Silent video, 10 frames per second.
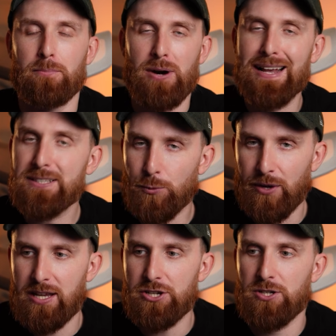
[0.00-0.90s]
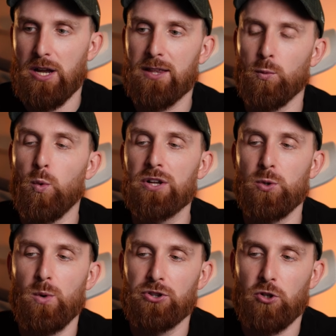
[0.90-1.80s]
price range at what
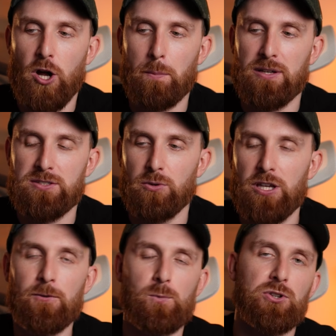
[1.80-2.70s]
you want to copy. So if you